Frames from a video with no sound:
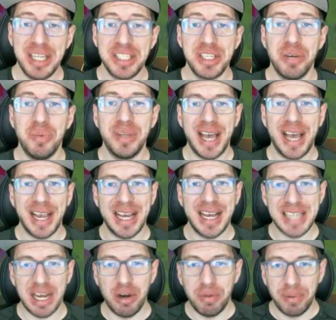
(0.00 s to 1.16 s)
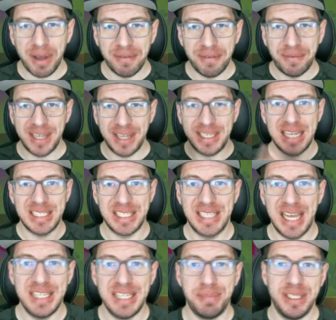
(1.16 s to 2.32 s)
So with that, guys, I hope you have a fantastic day.